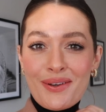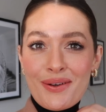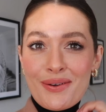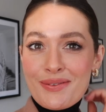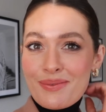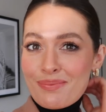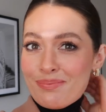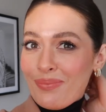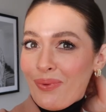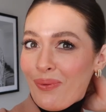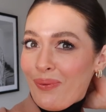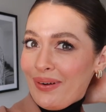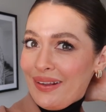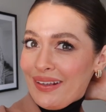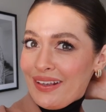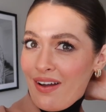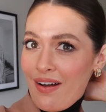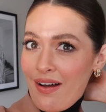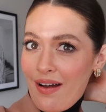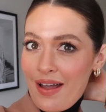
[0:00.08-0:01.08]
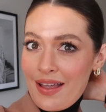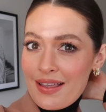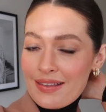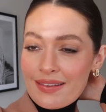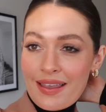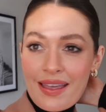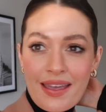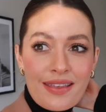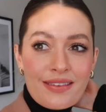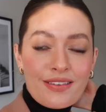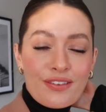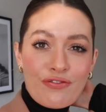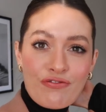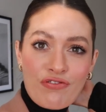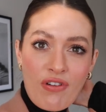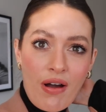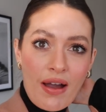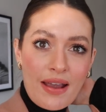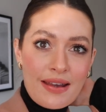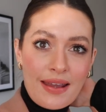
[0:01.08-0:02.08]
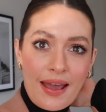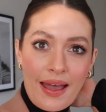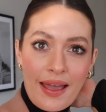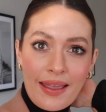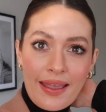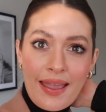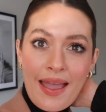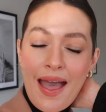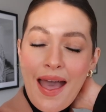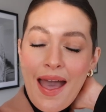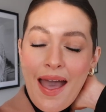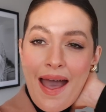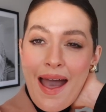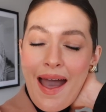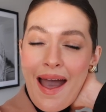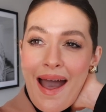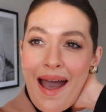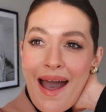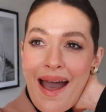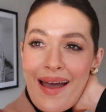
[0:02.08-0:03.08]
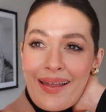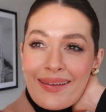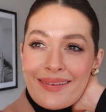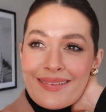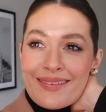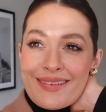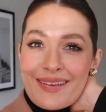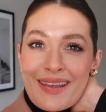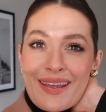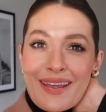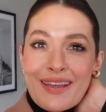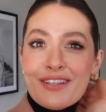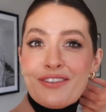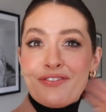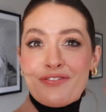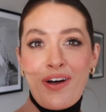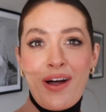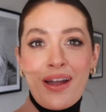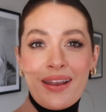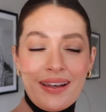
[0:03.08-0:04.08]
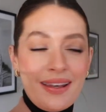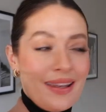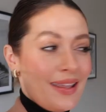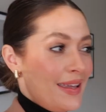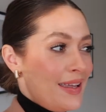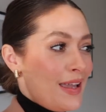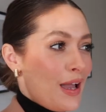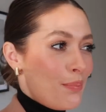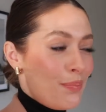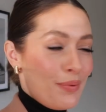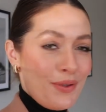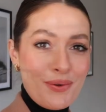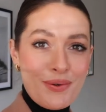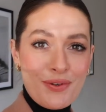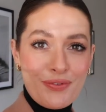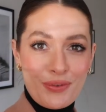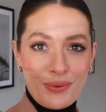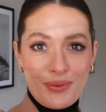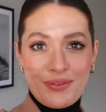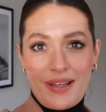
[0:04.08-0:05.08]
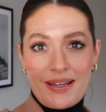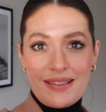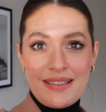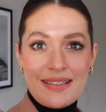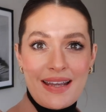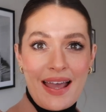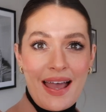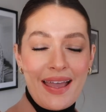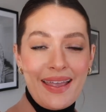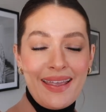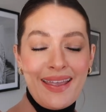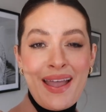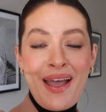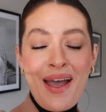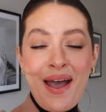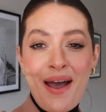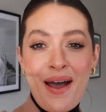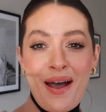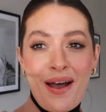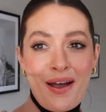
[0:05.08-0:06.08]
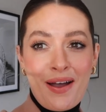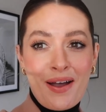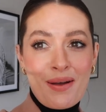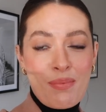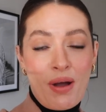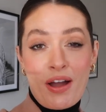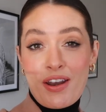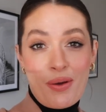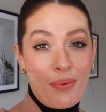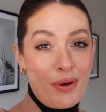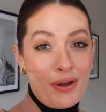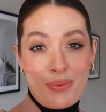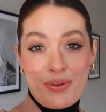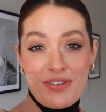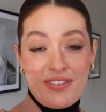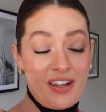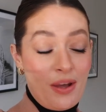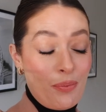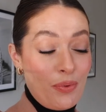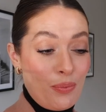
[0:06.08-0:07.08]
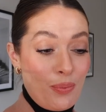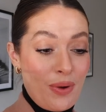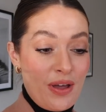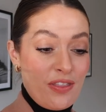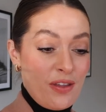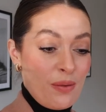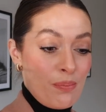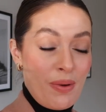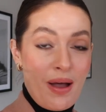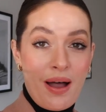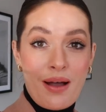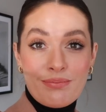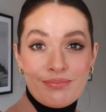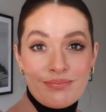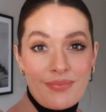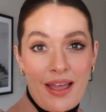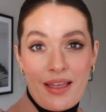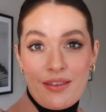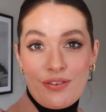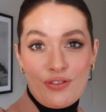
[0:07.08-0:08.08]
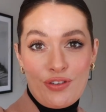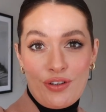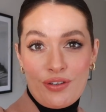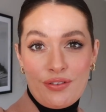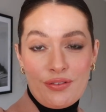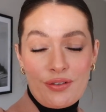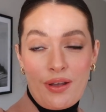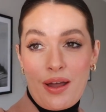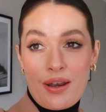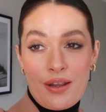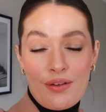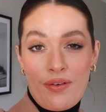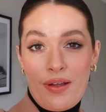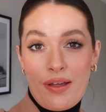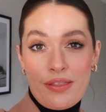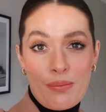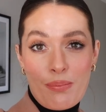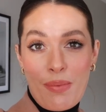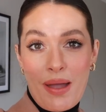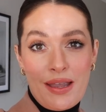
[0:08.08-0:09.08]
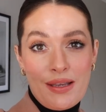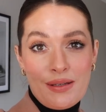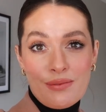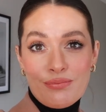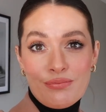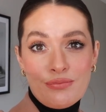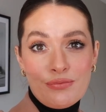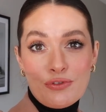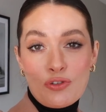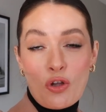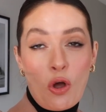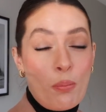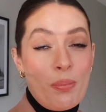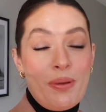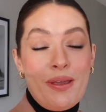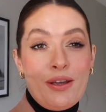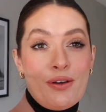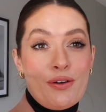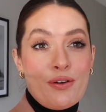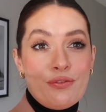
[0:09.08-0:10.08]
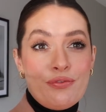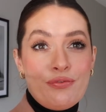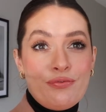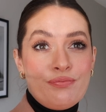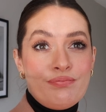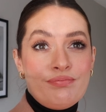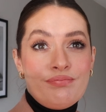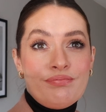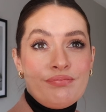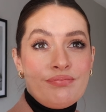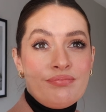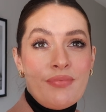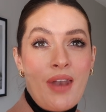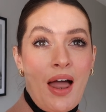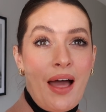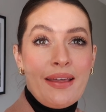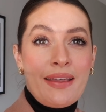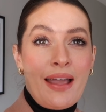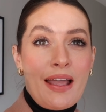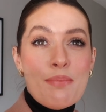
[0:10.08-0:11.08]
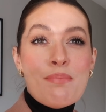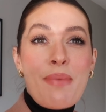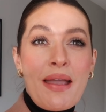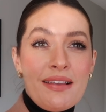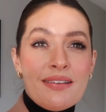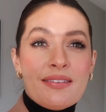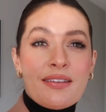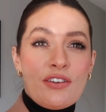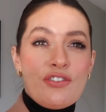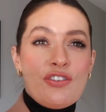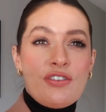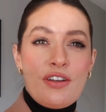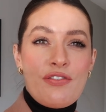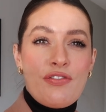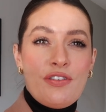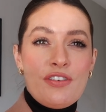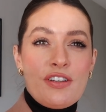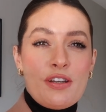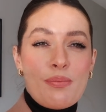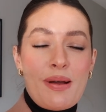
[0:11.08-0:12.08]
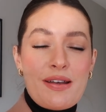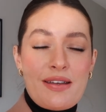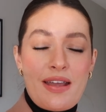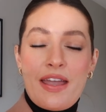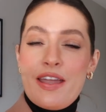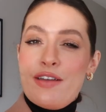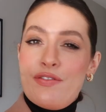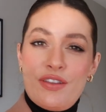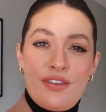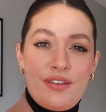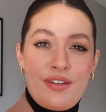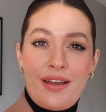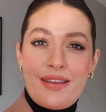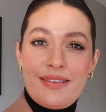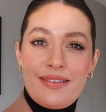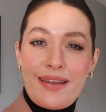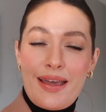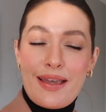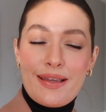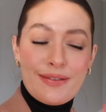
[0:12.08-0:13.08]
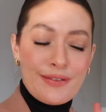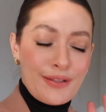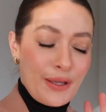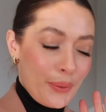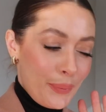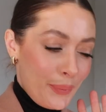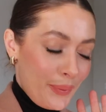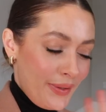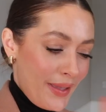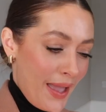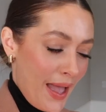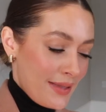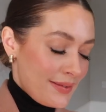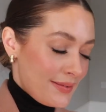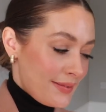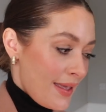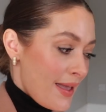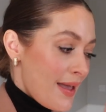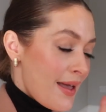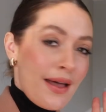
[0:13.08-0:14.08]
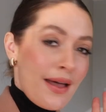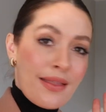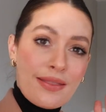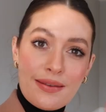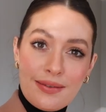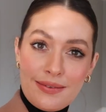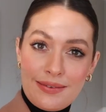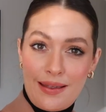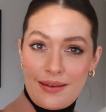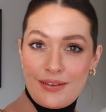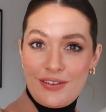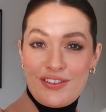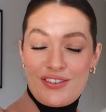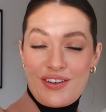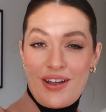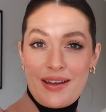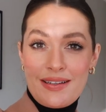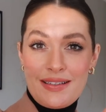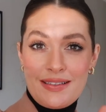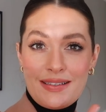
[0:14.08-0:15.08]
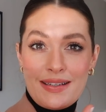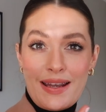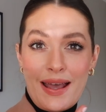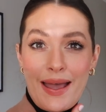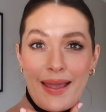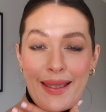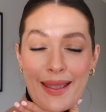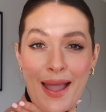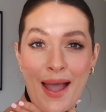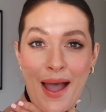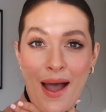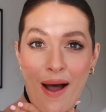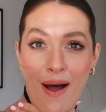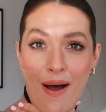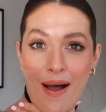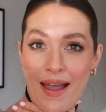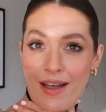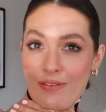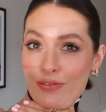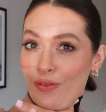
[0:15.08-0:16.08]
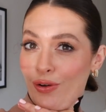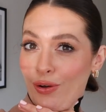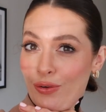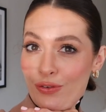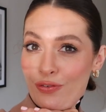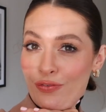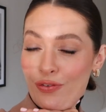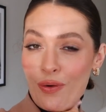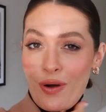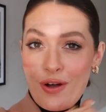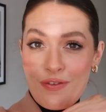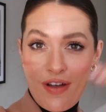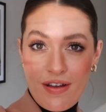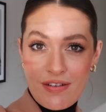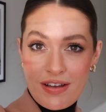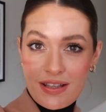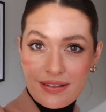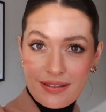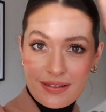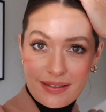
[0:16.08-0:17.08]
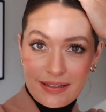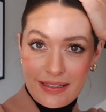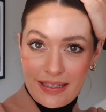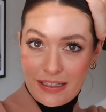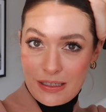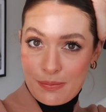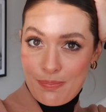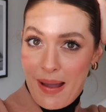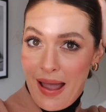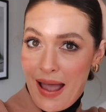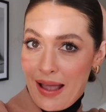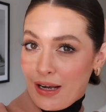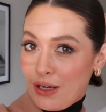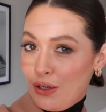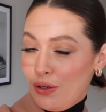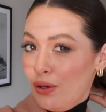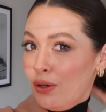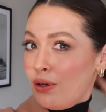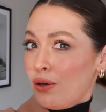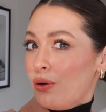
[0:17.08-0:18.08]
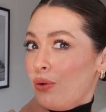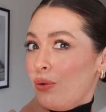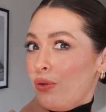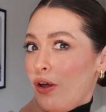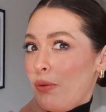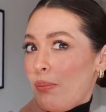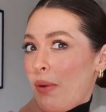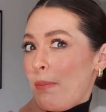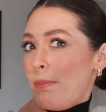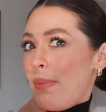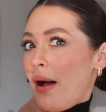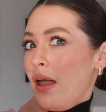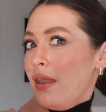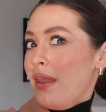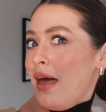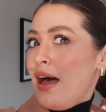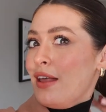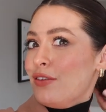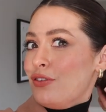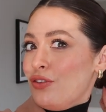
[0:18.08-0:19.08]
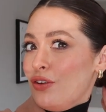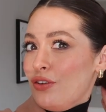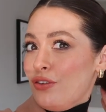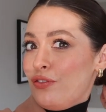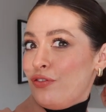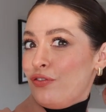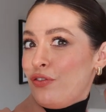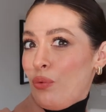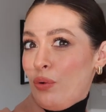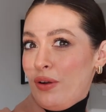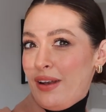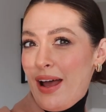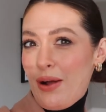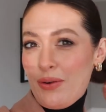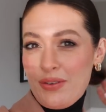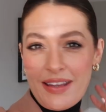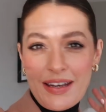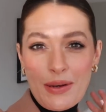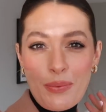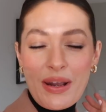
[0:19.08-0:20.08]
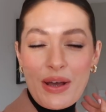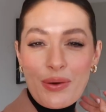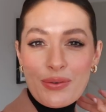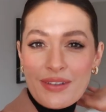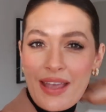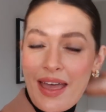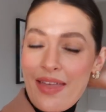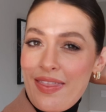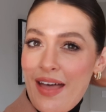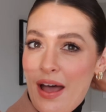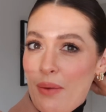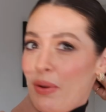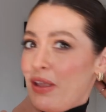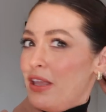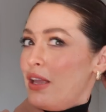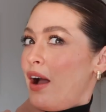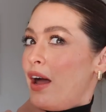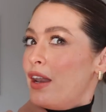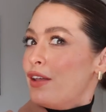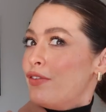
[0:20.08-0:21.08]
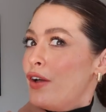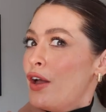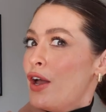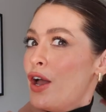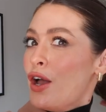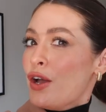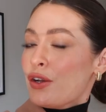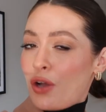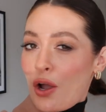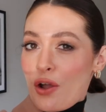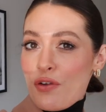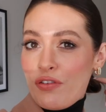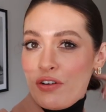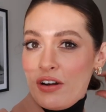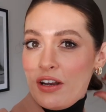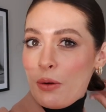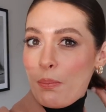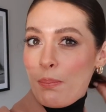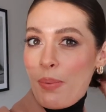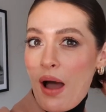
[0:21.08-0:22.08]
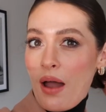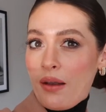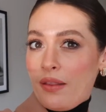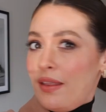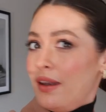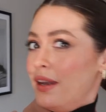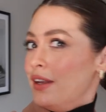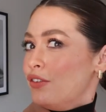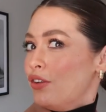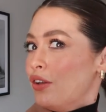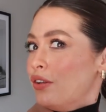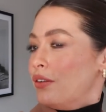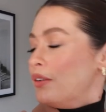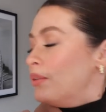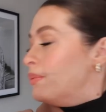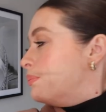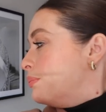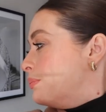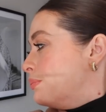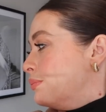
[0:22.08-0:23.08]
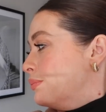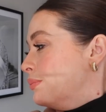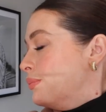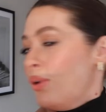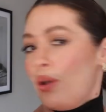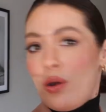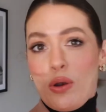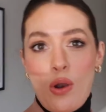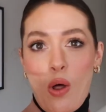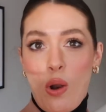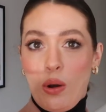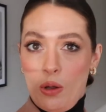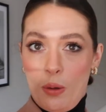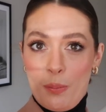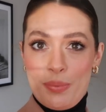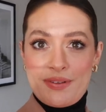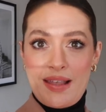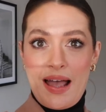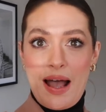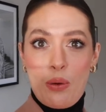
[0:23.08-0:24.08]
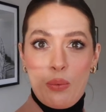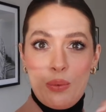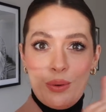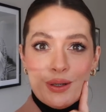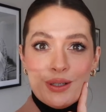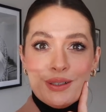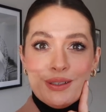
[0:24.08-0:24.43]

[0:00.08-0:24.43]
Good morning guys, it's Friday and it's finally a beautiful sunny day. Um, I know I always start with weather but that's just kind of like the main topic of like it makes such a difference to my day if it's a nice day. So yes, the sun is shining today. I have gone for a very slicked back look although my bun has just fallen out. Does anyone else get that where you kind of go for a little bun and then it just lollops out.